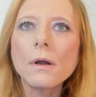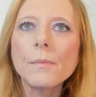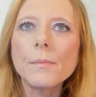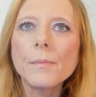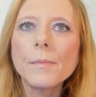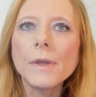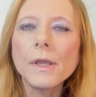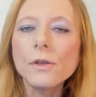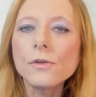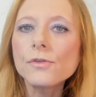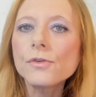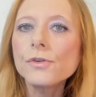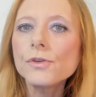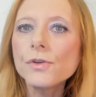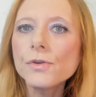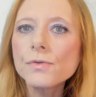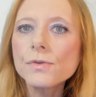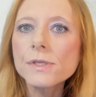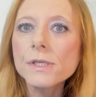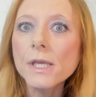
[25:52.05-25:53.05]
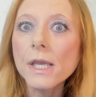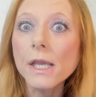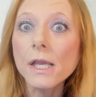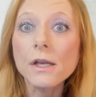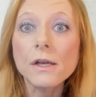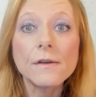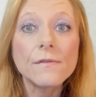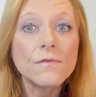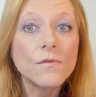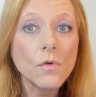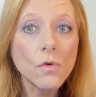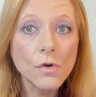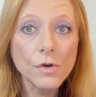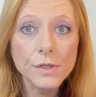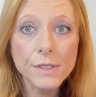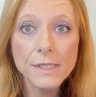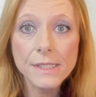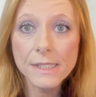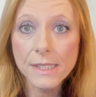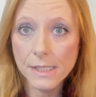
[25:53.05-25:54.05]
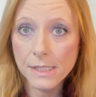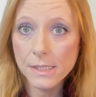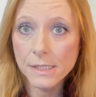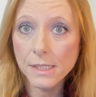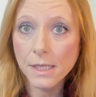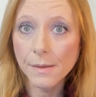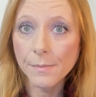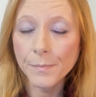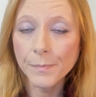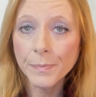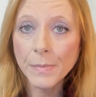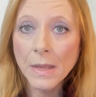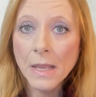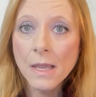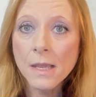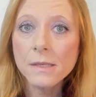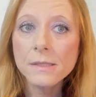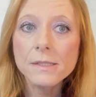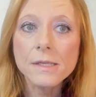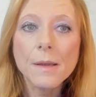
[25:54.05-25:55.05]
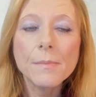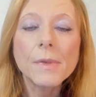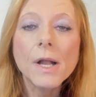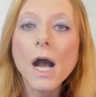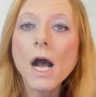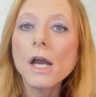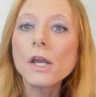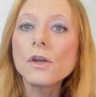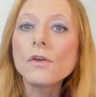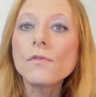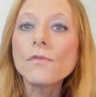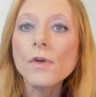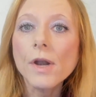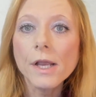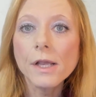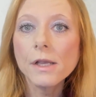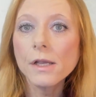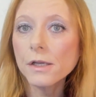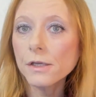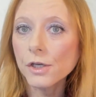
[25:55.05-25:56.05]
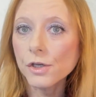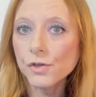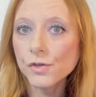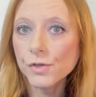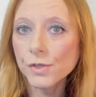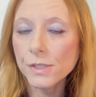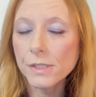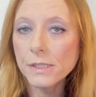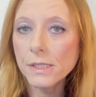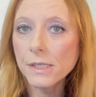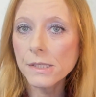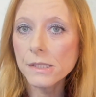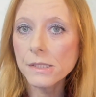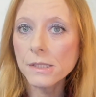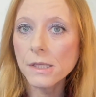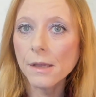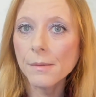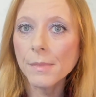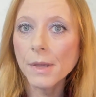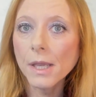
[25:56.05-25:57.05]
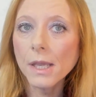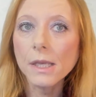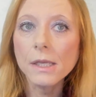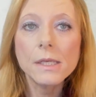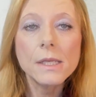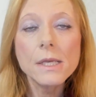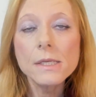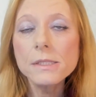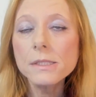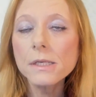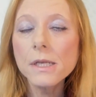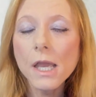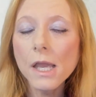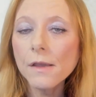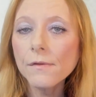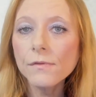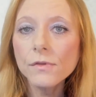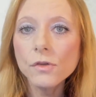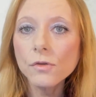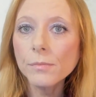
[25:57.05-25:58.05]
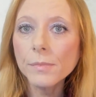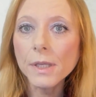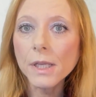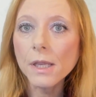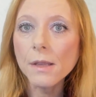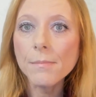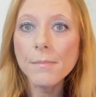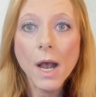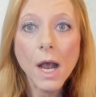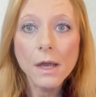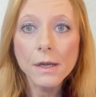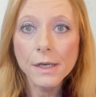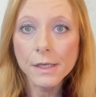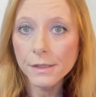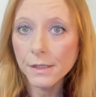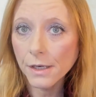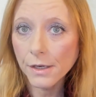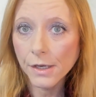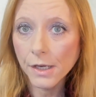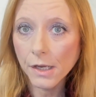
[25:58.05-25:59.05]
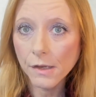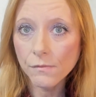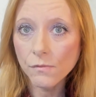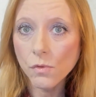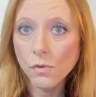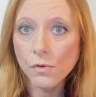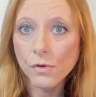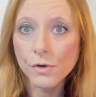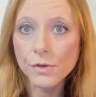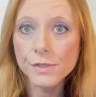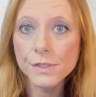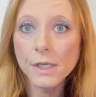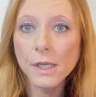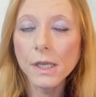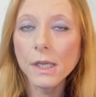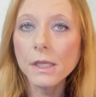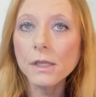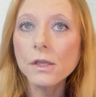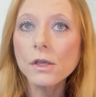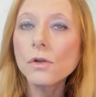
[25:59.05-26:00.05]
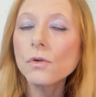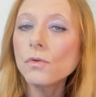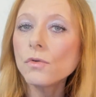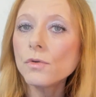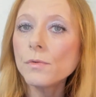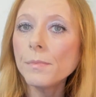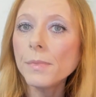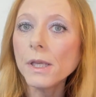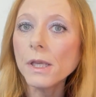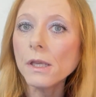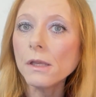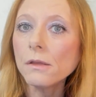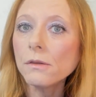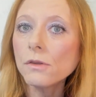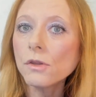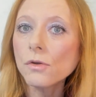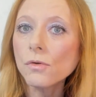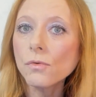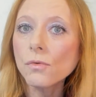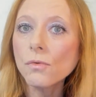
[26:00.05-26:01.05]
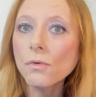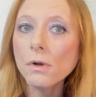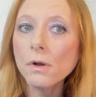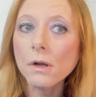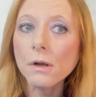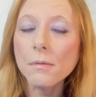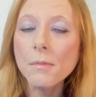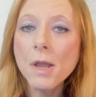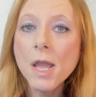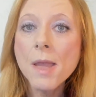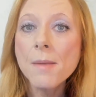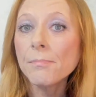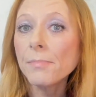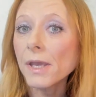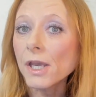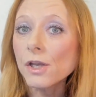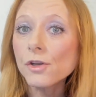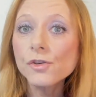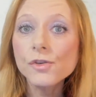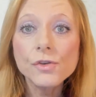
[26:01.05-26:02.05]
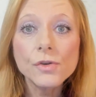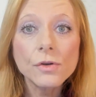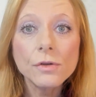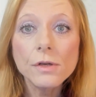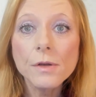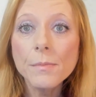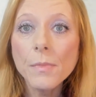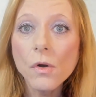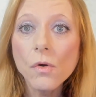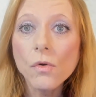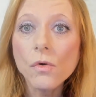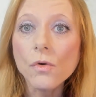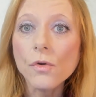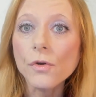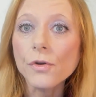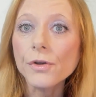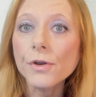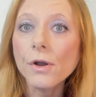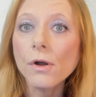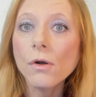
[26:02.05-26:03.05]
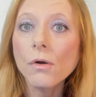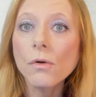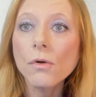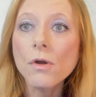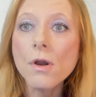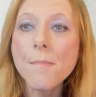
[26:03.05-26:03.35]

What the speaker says: introducing a reward system, some kind of recognition system. It doesn't have to be monetary awards. It could be through a picture on a board or